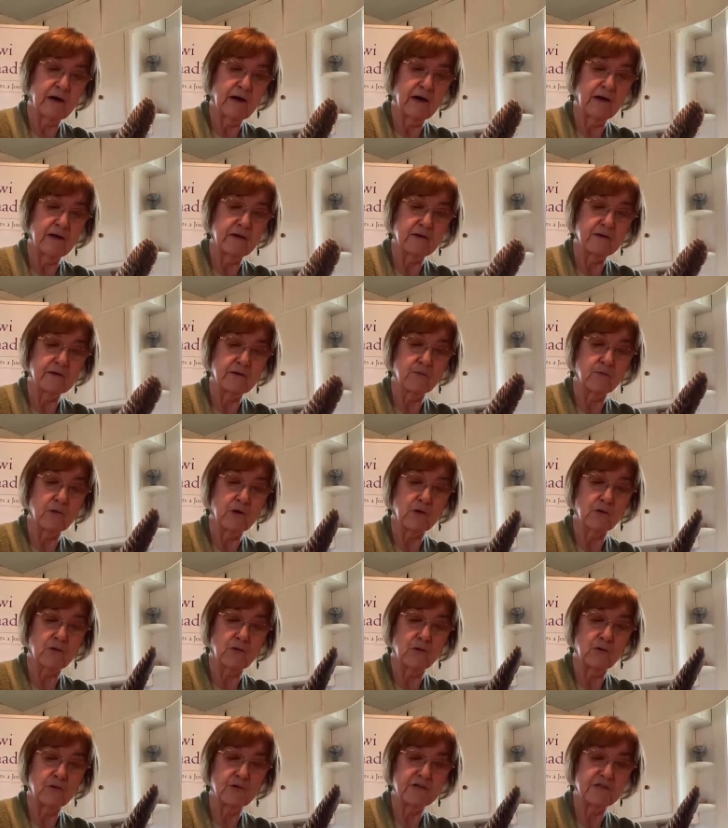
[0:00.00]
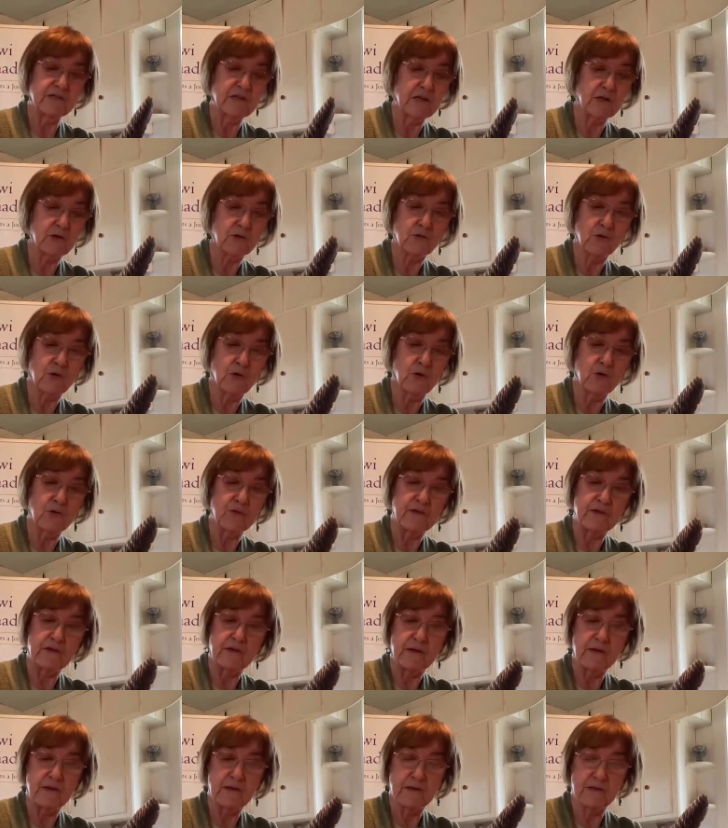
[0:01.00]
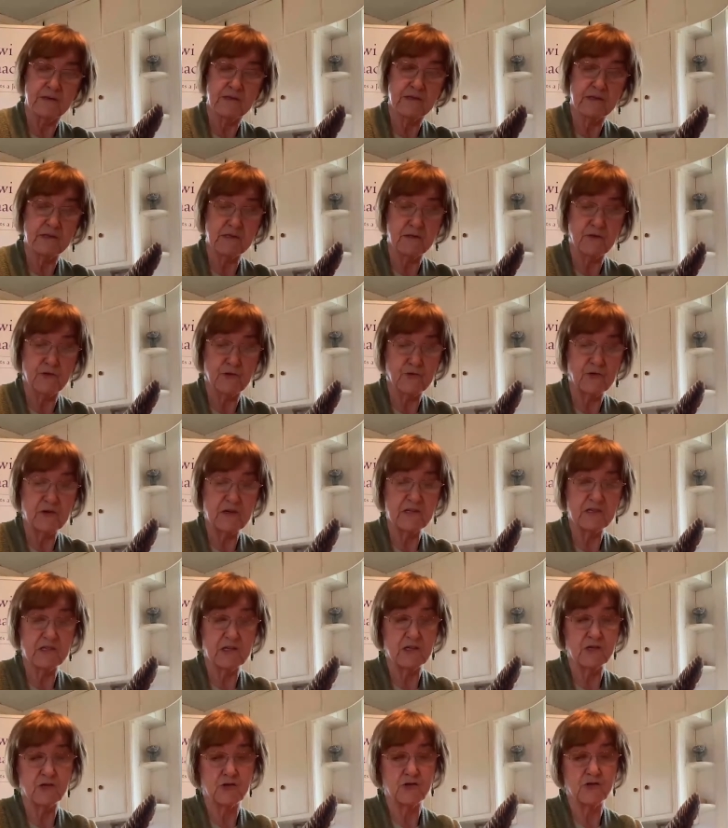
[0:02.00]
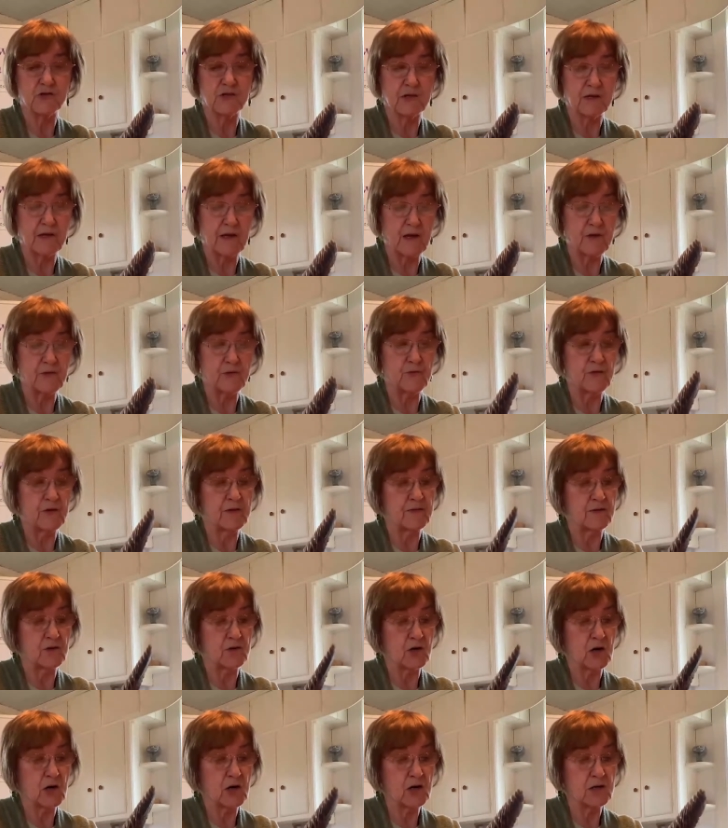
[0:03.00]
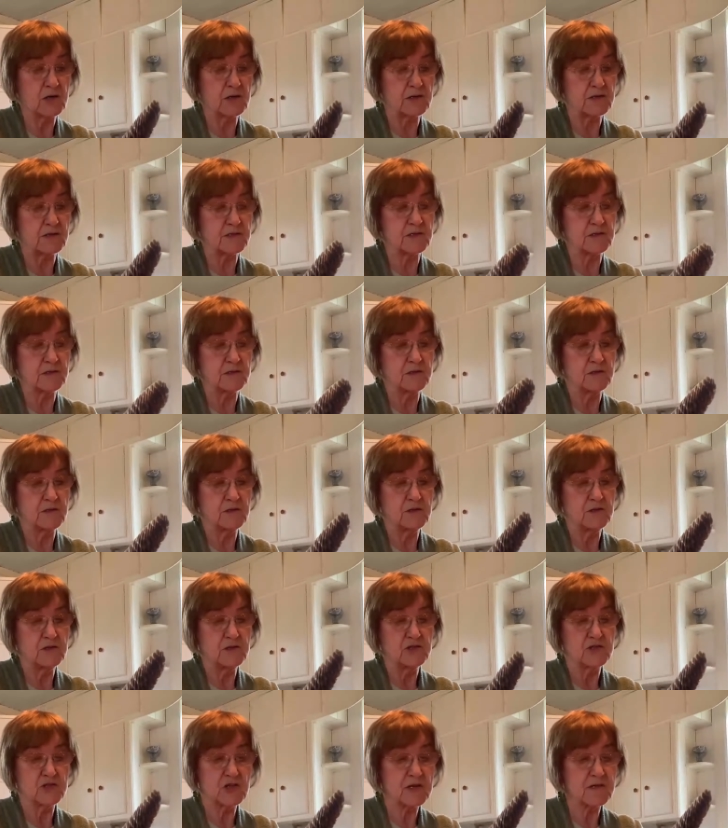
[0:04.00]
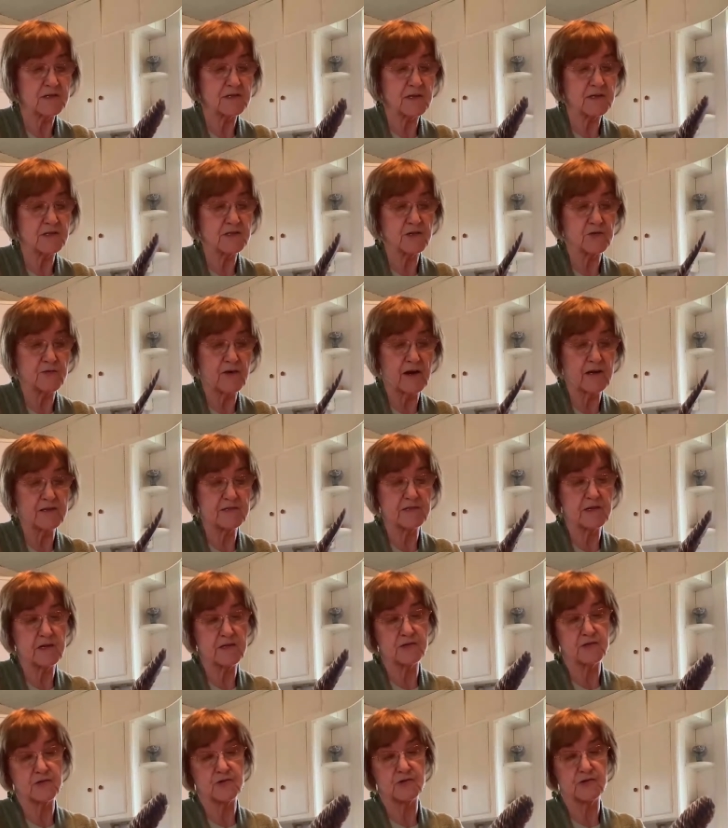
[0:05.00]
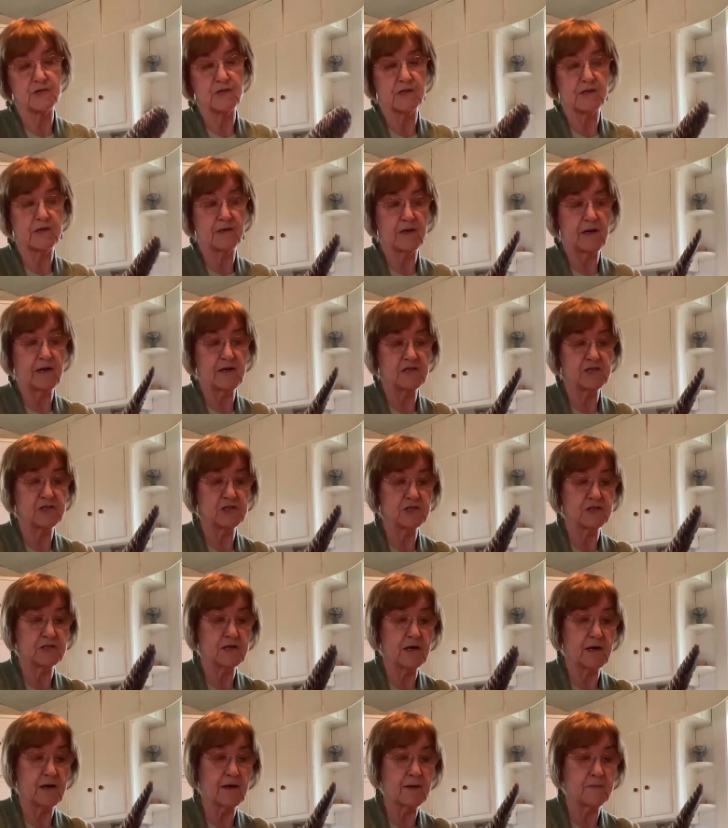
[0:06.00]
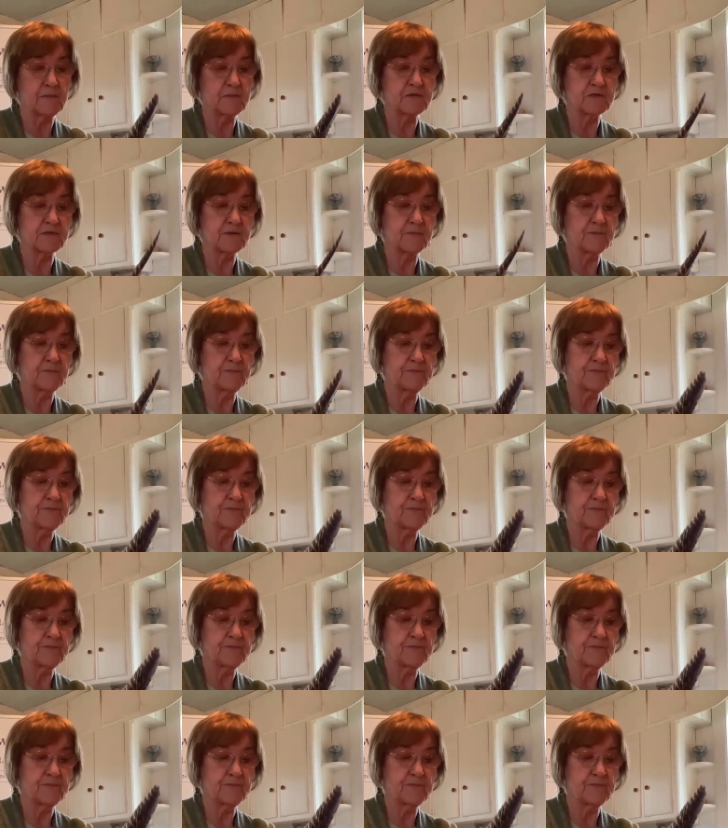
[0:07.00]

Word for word: Island will grow, still grow the three sisters together in their gardens, just as their ancestors did in ancient times.